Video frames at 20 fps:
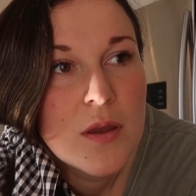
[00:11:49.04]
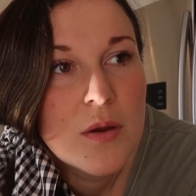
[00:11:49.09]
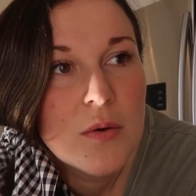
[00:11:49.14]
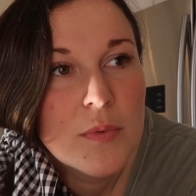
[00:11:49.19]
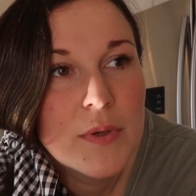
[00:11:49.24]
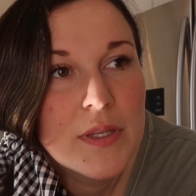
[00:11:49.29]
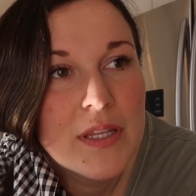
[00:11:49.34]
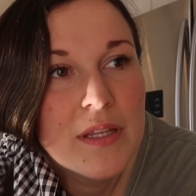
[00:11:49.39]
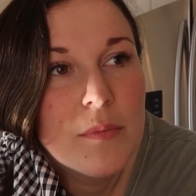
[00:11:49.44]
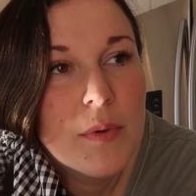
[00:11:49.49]

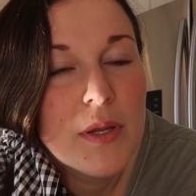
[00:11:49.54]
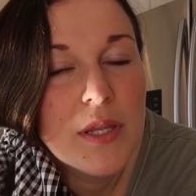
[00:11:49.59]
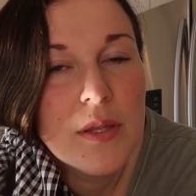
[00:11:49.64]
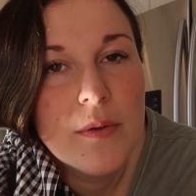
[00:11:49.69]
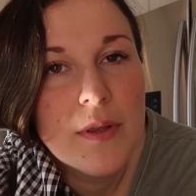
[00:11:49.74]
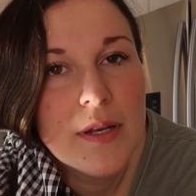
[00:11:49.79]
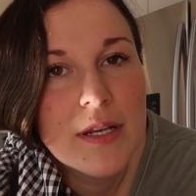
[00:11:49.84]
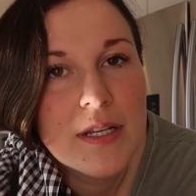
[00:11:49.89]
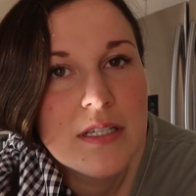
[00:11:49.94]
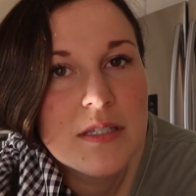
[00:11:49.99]
Really what
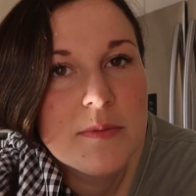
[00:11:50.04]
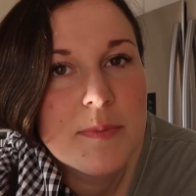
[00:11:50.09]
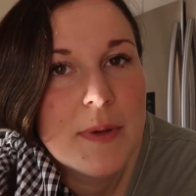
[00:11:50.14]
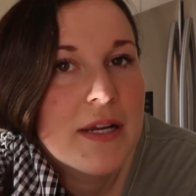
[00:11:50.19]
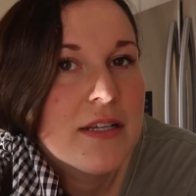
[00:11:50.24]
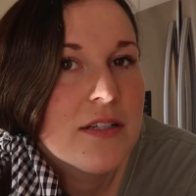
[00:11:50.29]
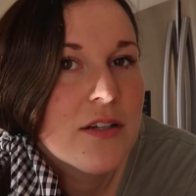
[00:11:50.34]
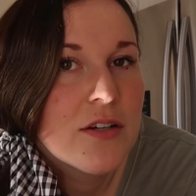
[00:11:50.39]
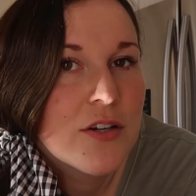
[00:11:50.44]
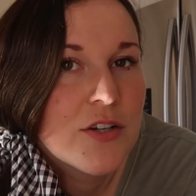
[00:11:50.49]
you can
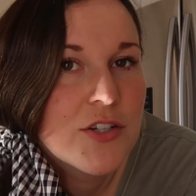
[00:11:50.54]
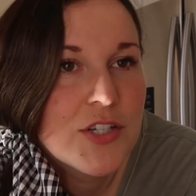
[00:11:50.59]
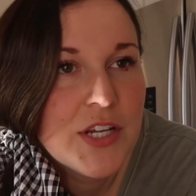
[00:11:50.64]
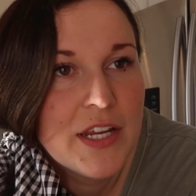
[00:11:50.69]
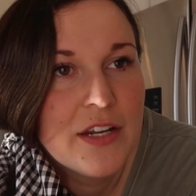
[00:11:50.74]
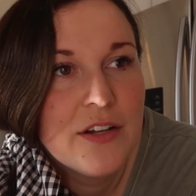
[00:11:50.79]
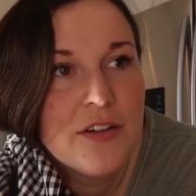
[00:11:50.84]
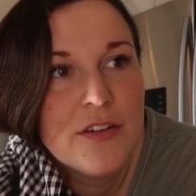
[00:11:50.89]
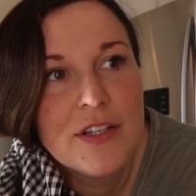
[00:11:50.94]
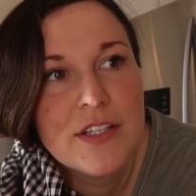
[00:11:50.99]
expect on our
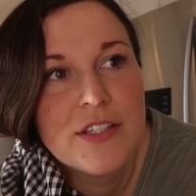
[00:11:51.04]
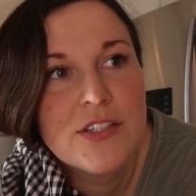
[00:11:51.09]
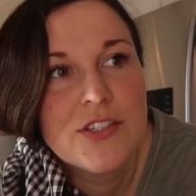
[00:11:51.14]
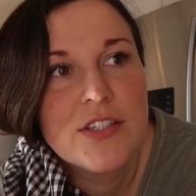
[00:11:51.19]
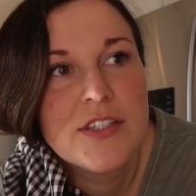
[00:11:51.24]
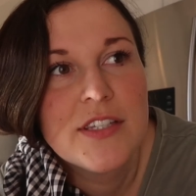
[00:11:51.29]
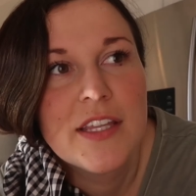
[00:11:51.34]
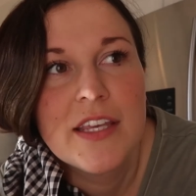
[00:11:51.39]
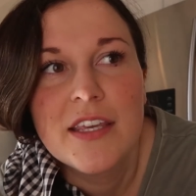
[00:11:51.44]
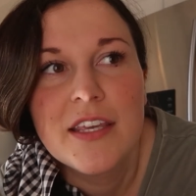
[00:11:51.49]
channel is
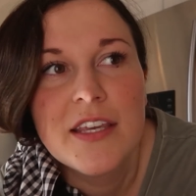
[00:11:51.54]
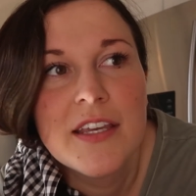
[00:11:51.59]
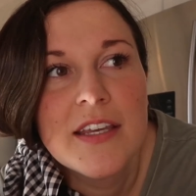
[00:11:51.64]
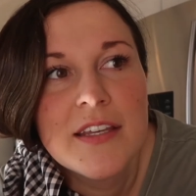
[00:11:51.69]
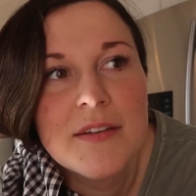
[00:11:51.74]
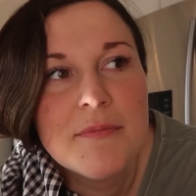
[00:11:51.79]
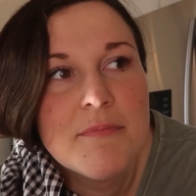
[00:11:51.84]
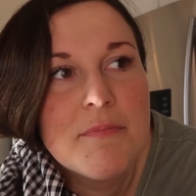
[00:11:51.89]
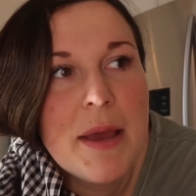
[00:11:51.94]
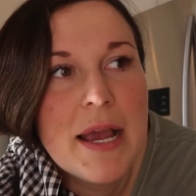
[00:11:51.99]
just like
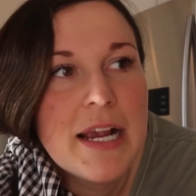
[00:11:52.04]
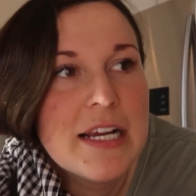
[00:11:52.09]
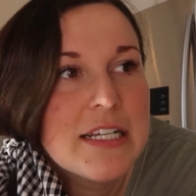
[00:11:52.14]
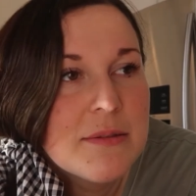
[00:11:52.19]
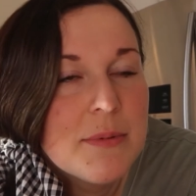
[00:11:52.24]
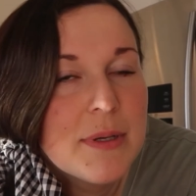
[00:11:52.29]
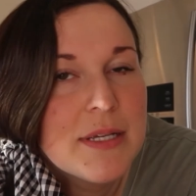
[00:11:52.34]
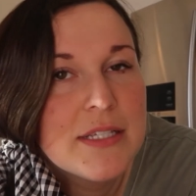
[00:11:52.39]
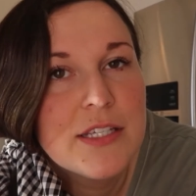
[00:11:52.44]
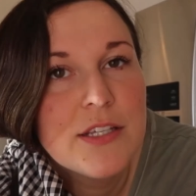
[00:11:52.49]

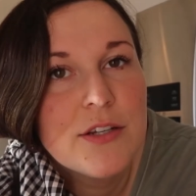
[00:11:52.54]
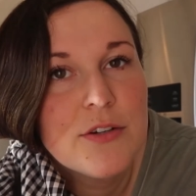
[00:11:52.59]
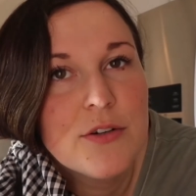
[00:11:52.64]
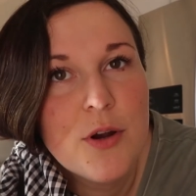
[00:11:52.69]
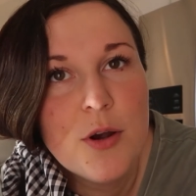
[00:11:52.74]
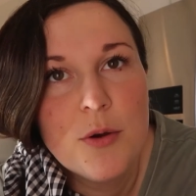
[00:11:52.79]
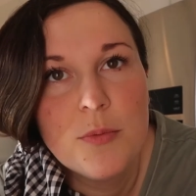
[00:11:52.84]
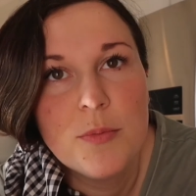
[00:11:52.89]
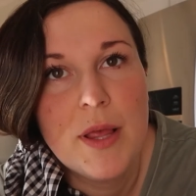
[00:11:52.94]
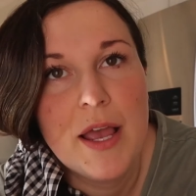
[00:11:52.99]
maximizing your
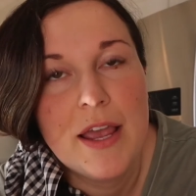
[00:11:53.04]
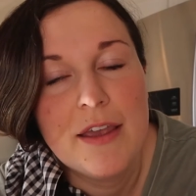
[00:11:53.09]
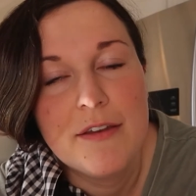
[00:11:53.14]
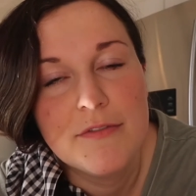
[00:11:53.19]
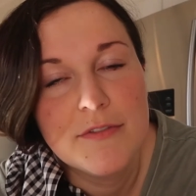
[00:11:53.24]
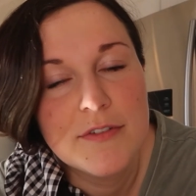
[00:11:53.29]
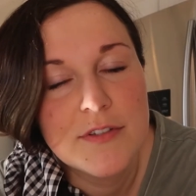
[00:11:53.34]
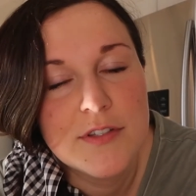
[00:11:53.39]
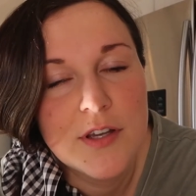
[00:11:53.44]
home life.